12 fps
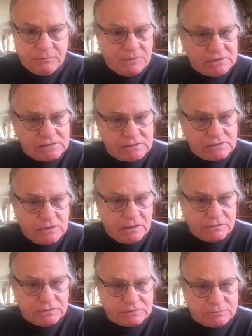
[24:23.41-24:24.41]
This is
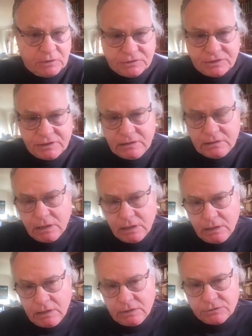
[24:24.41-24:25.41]
not just Martin
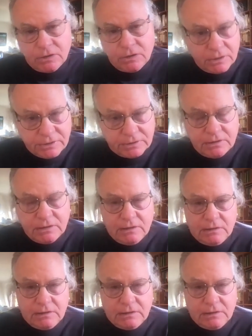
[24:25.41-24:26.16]
talking.